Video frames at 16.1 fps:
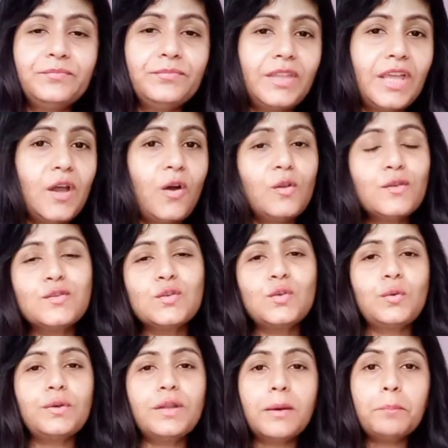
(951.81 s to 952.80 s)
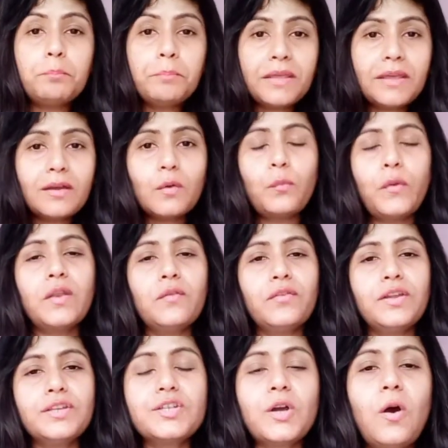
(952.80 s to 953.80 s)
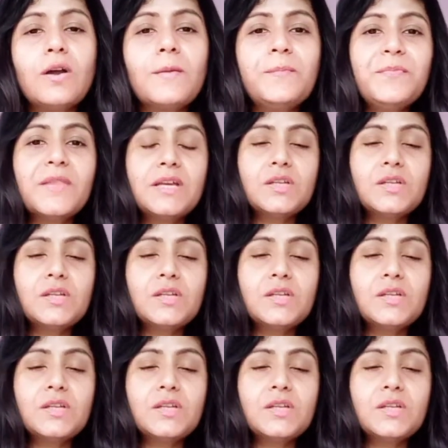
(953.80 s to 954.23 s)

They also don't appear when we talk.